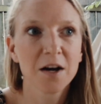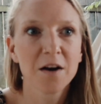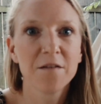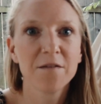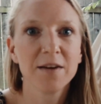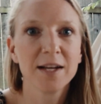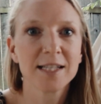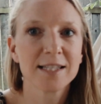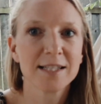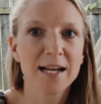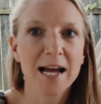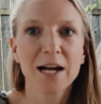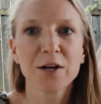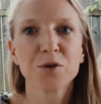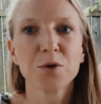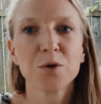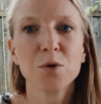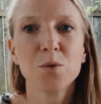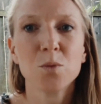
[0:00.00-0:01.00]
of its
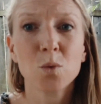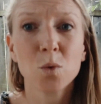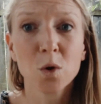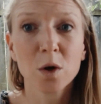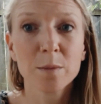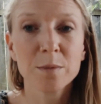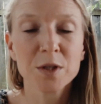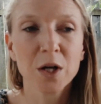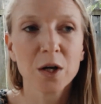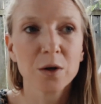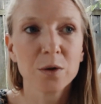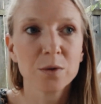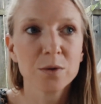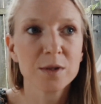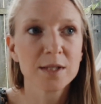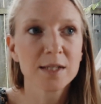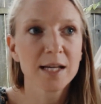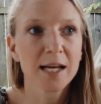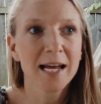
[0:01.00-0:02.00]
natural warm
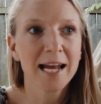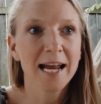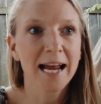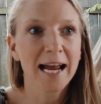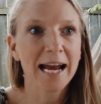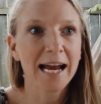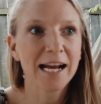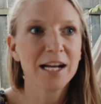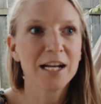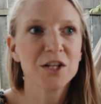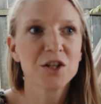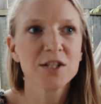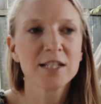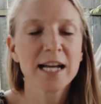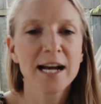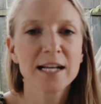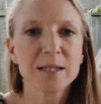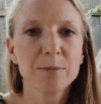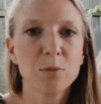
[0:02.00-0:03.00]
tones, and it
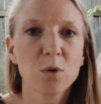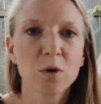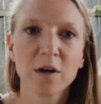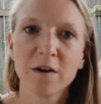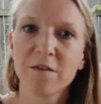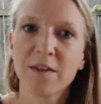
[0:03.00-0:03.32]
just has more